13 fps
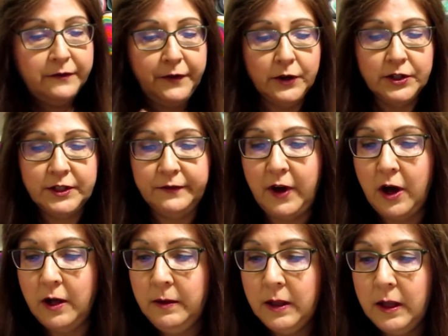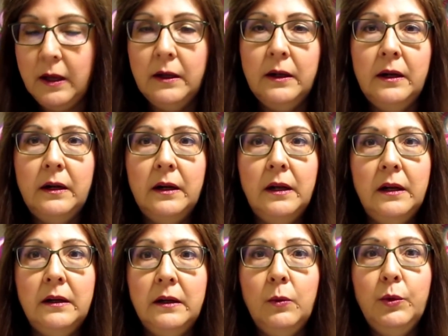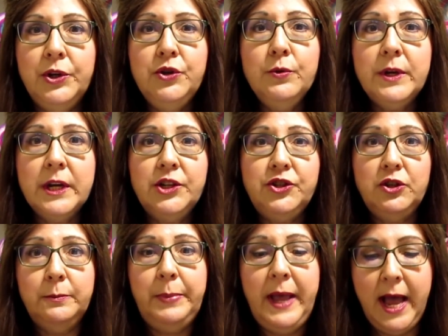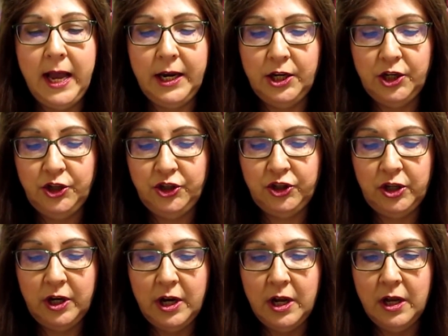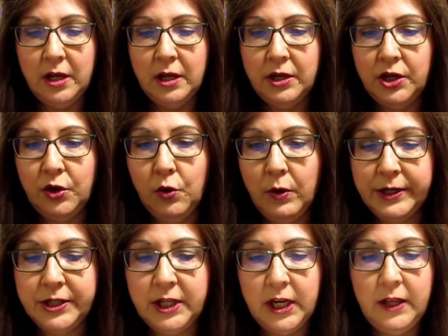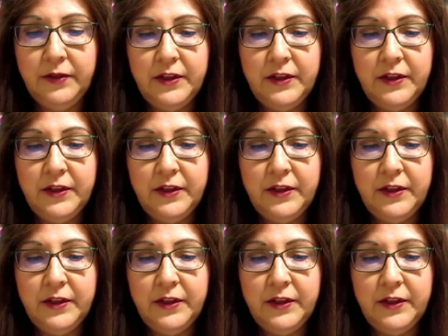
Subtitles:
first of all, when you get your package, you're going to get,